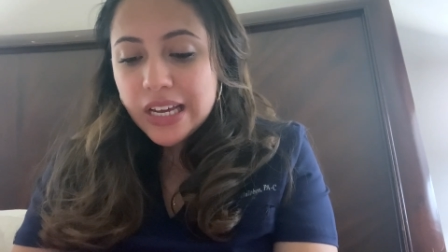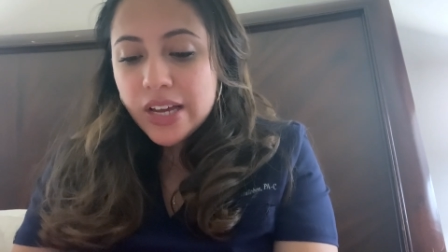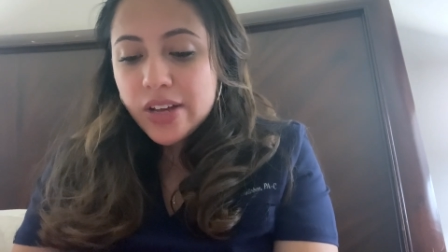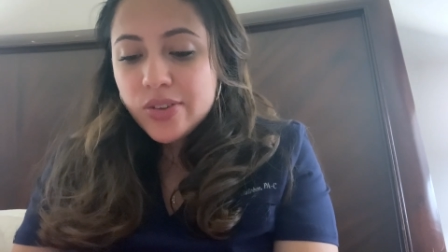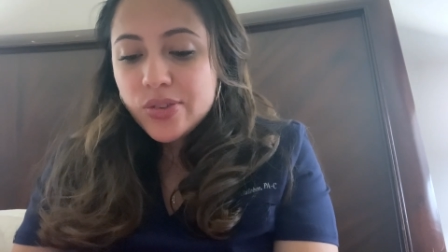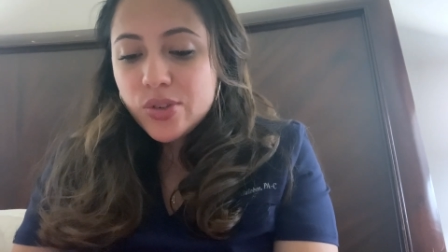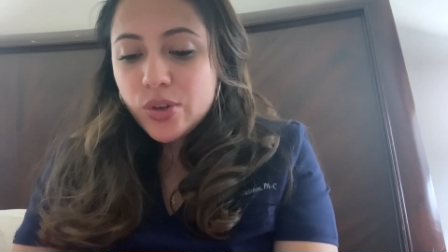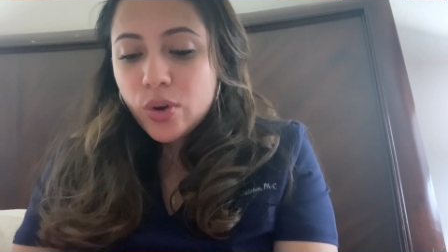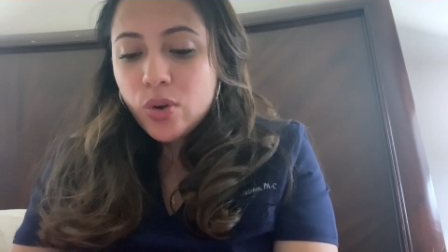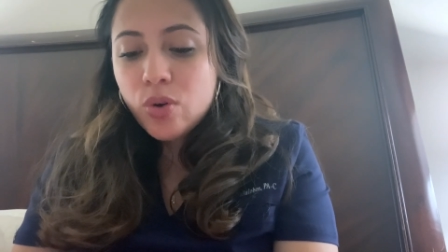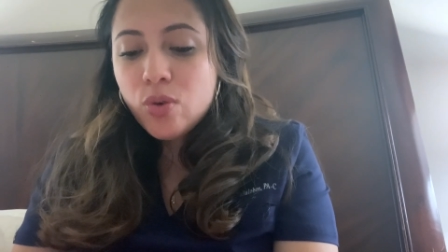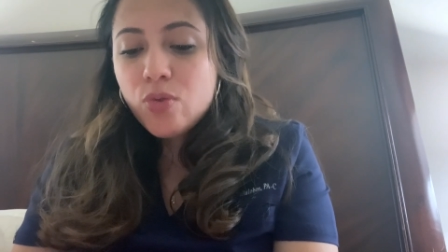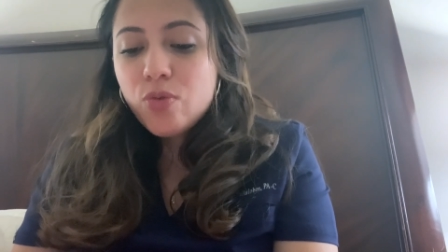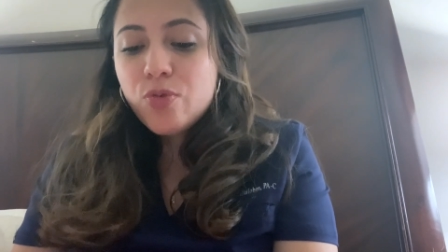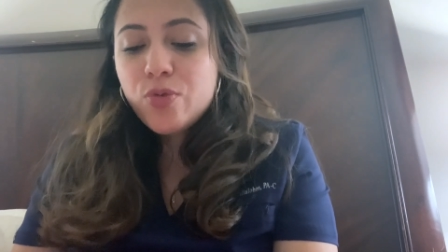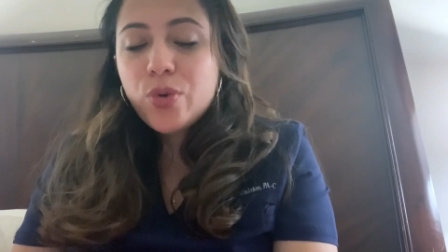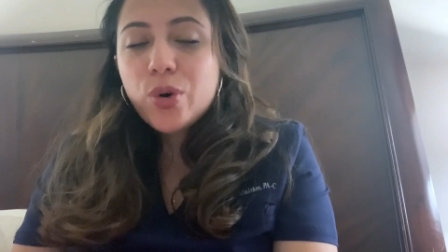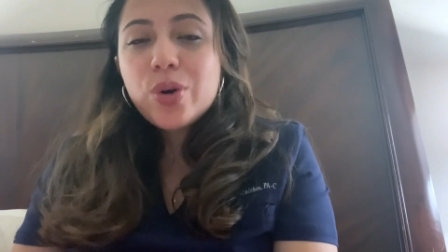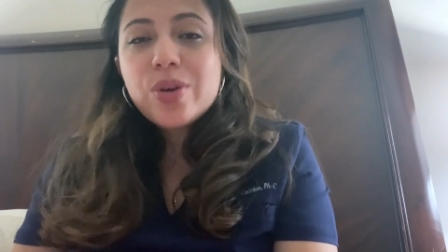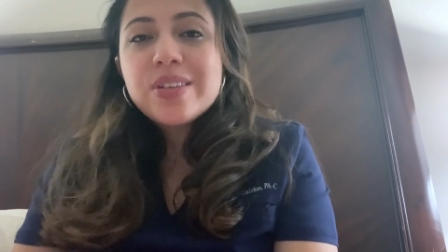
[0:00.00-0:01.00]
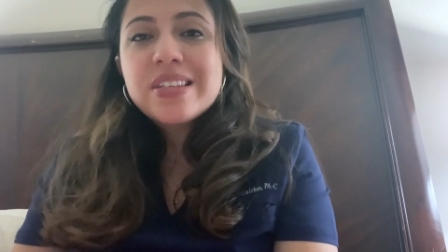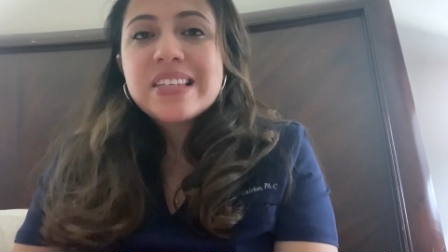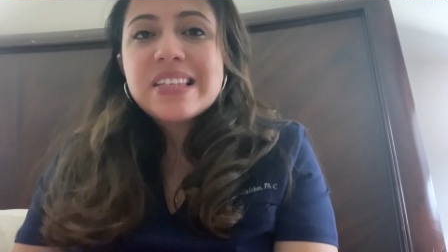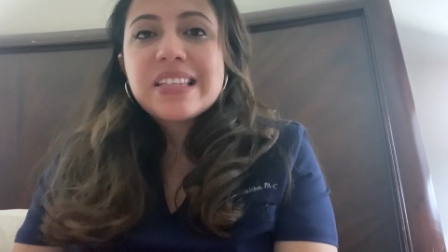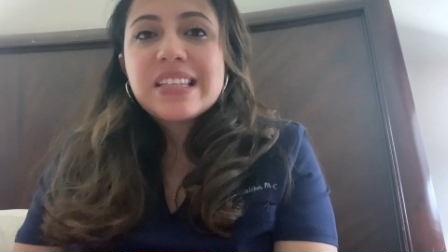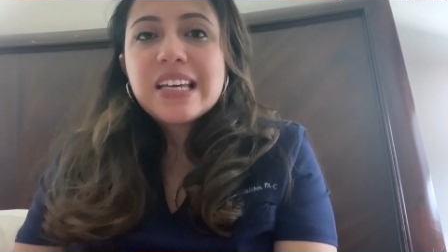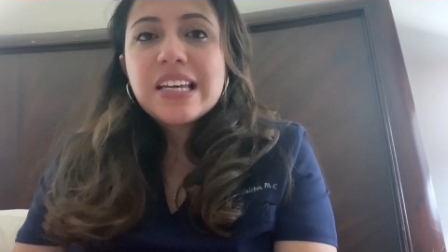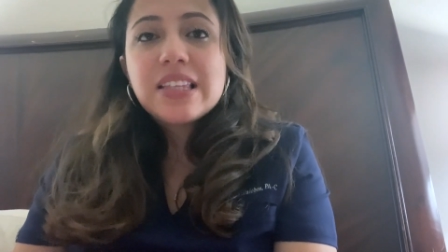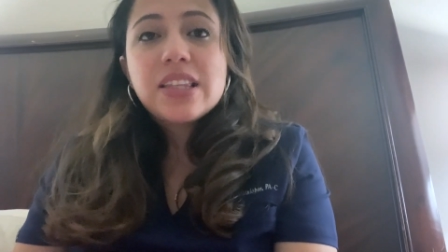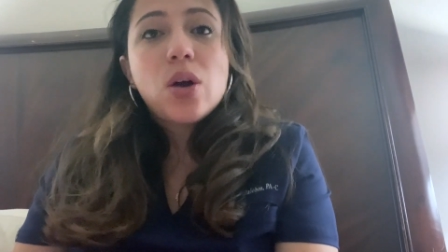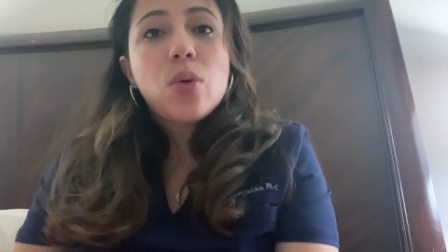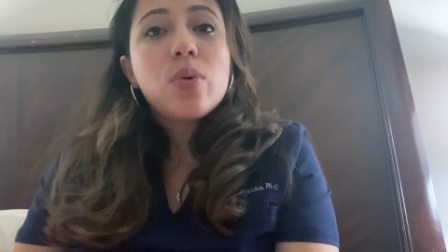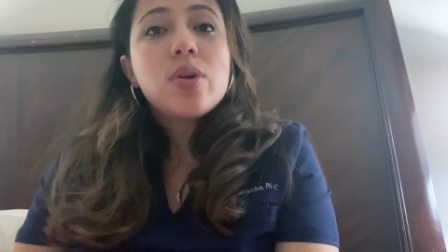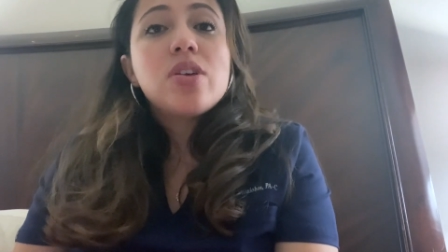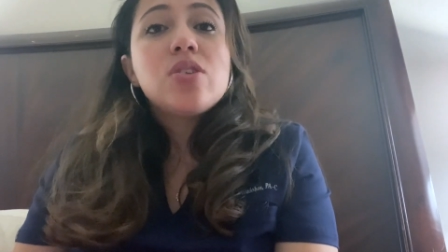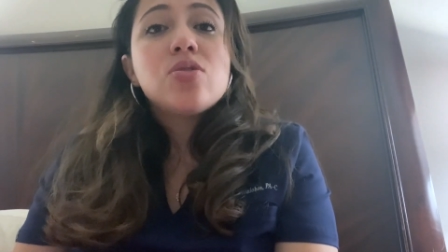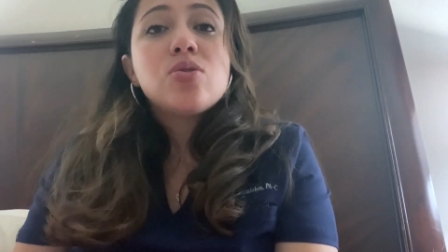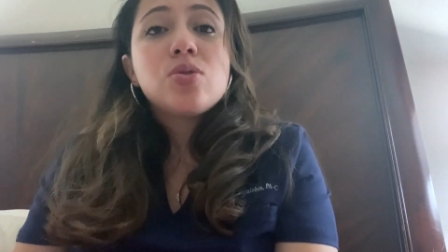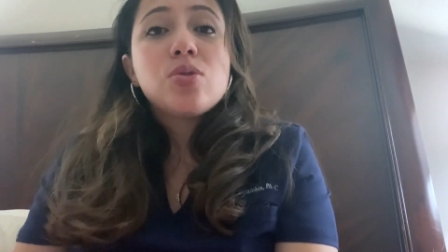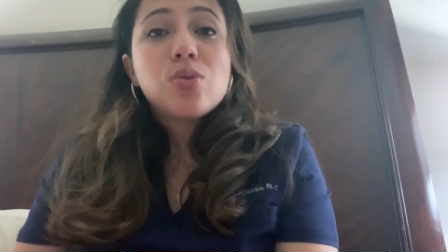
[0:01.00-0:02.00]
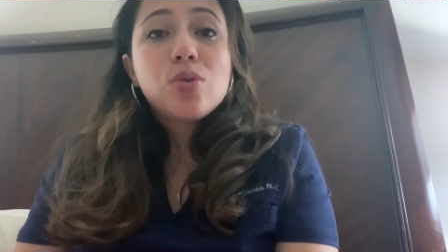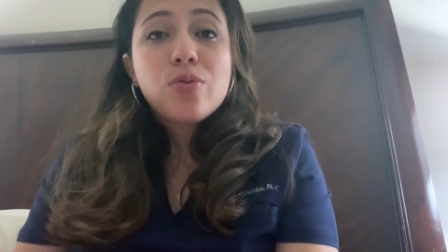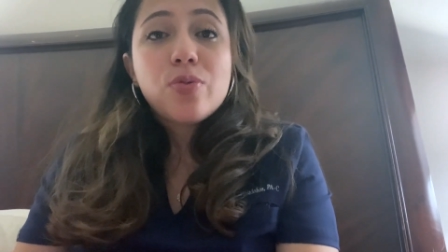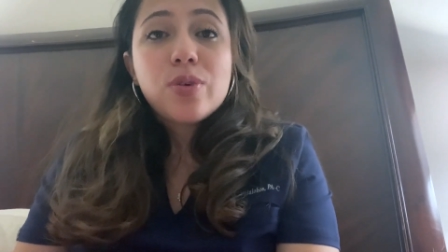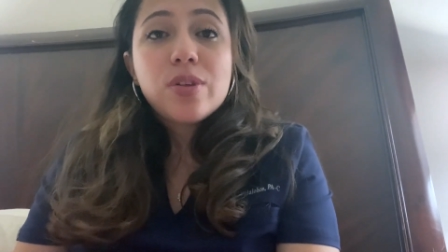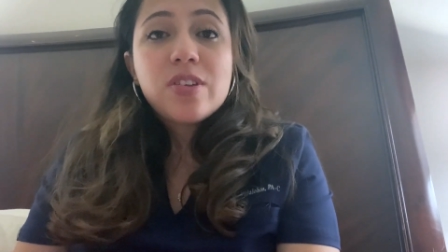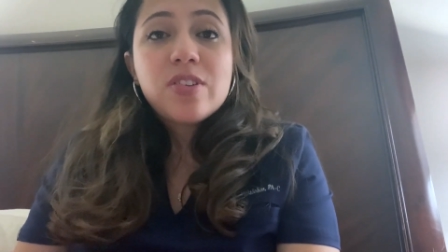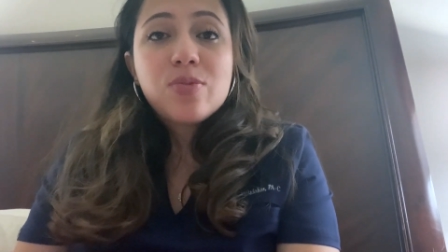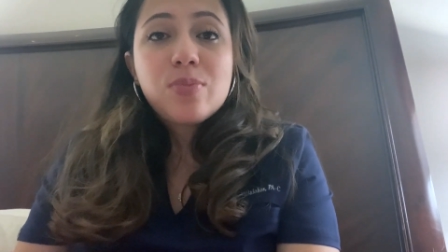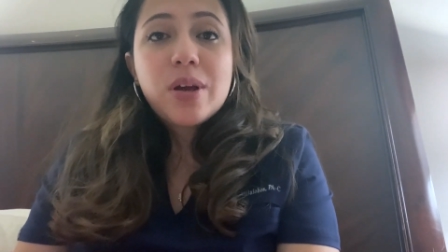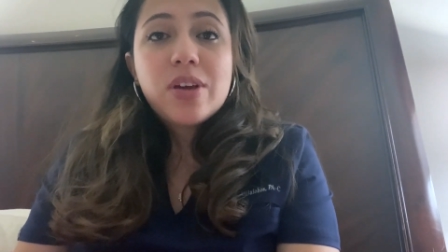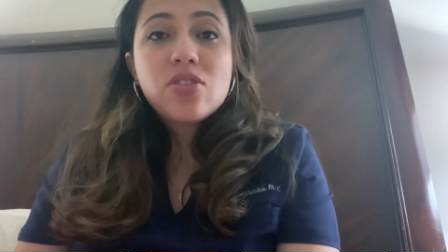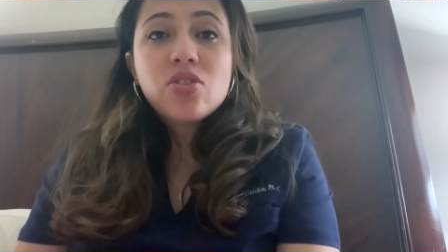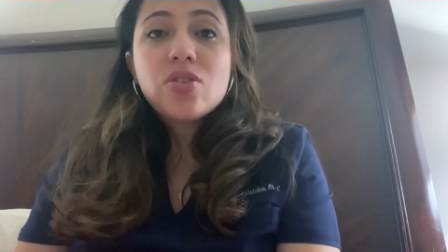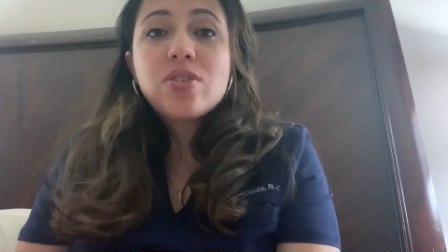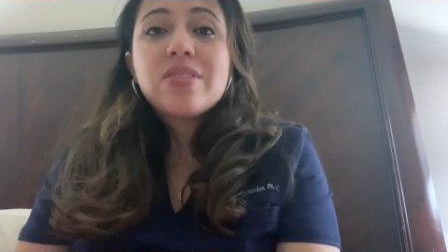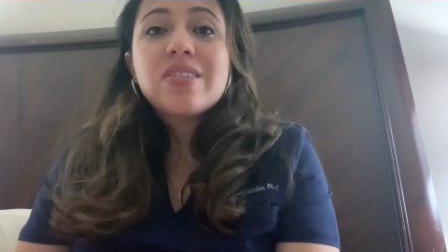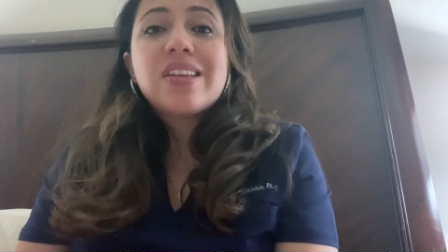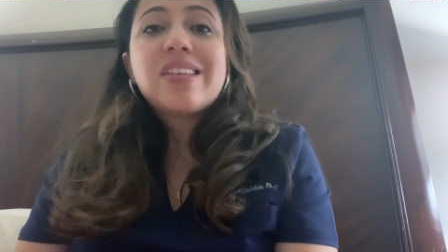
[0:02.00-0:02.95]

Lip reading: So first thing that we need to do for these patients,